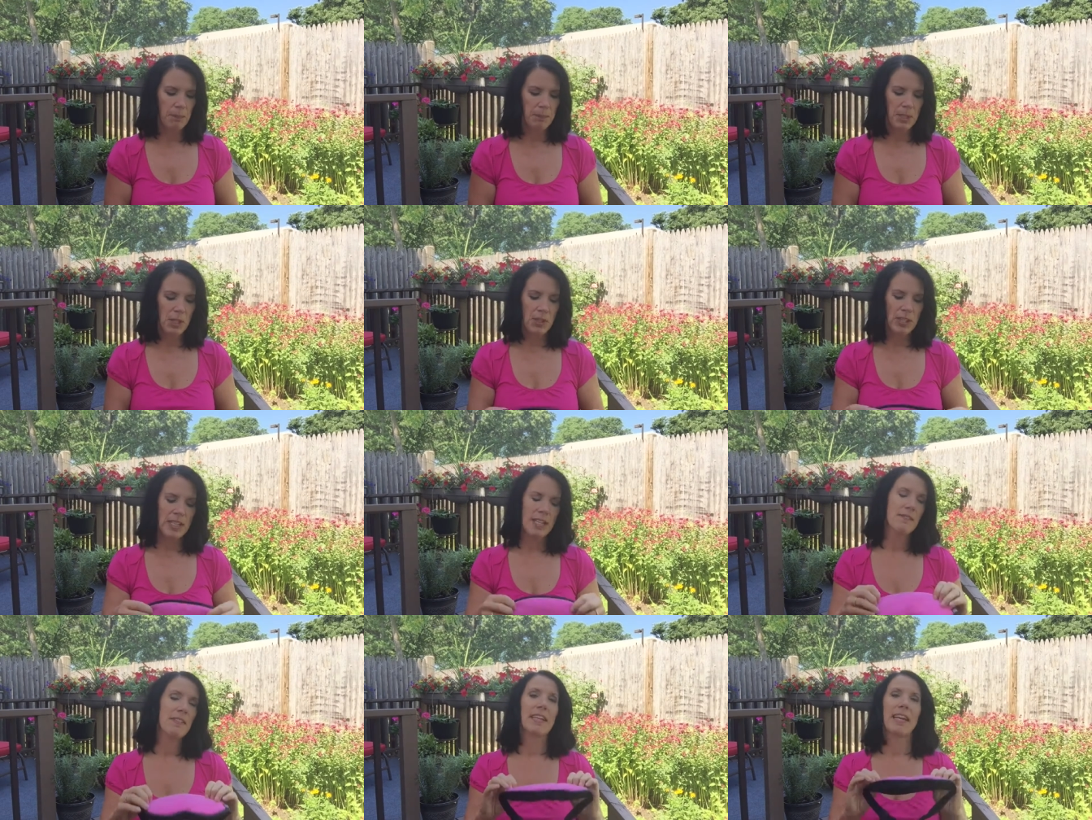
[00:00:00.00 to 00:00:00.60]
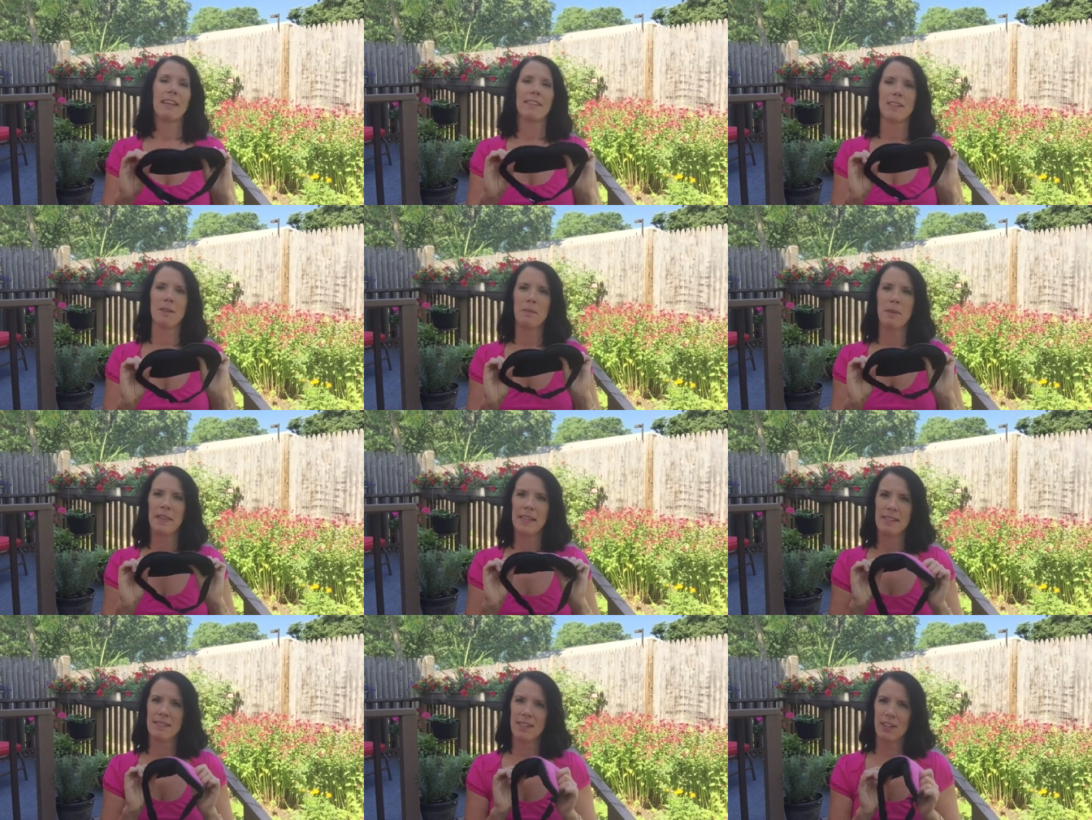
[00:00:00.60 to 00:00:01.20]
You can even get some
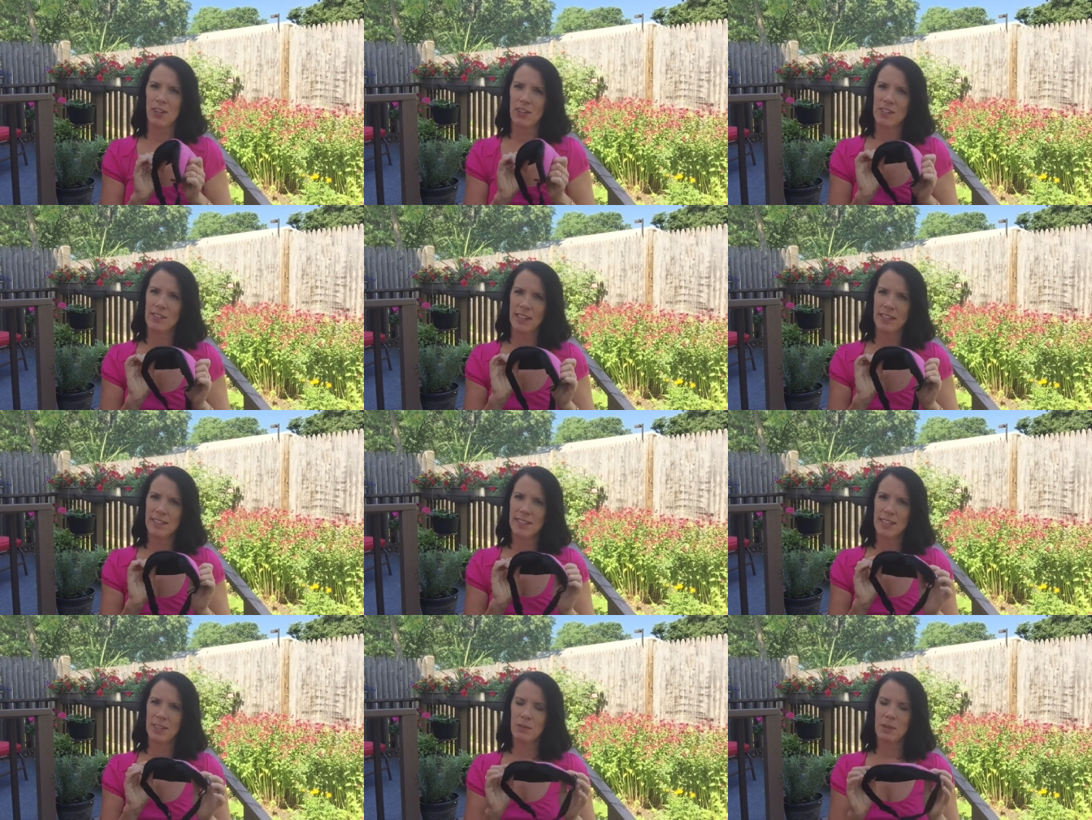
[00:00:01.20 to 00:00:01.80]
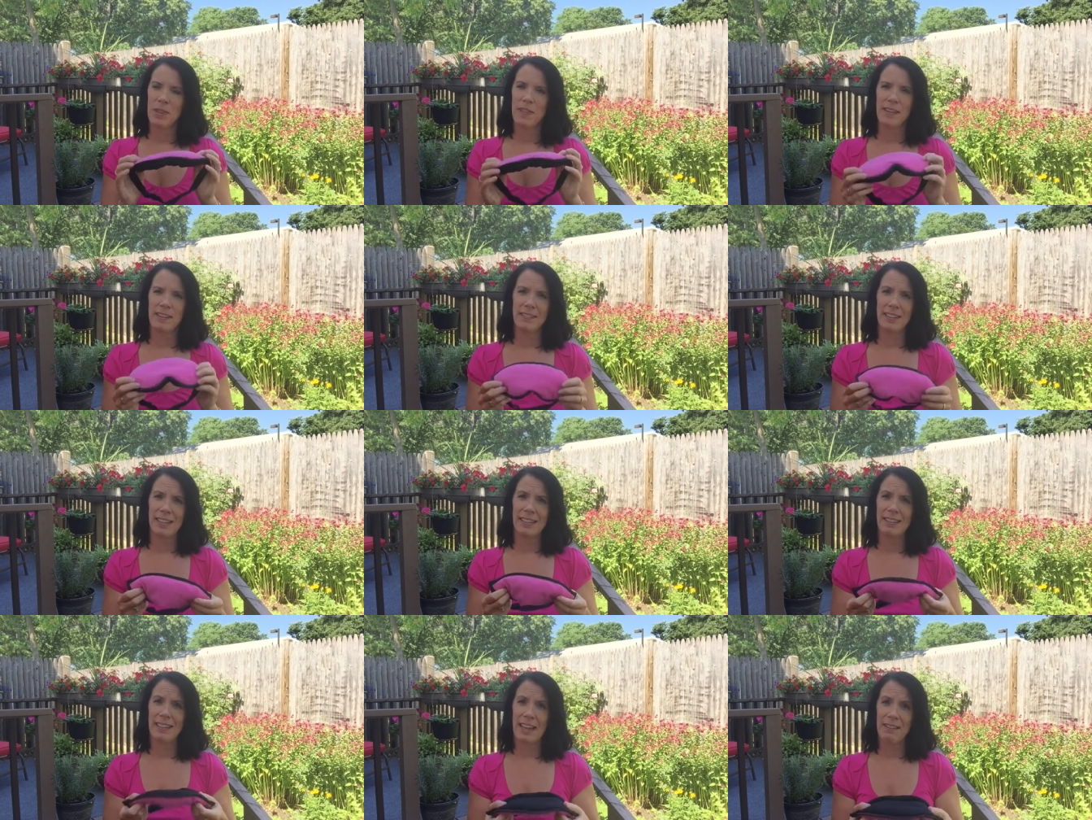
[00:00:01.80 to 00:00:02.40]
of these that are scented with things
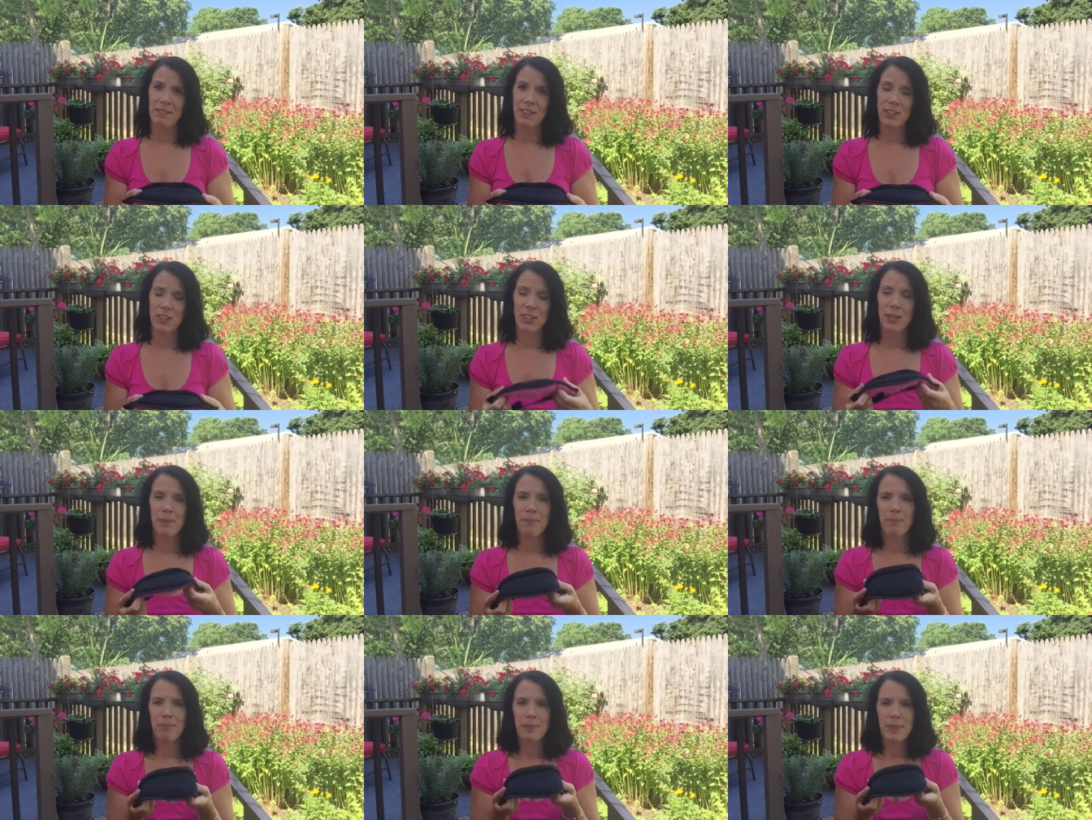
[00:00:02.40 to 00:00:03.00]
like lavender.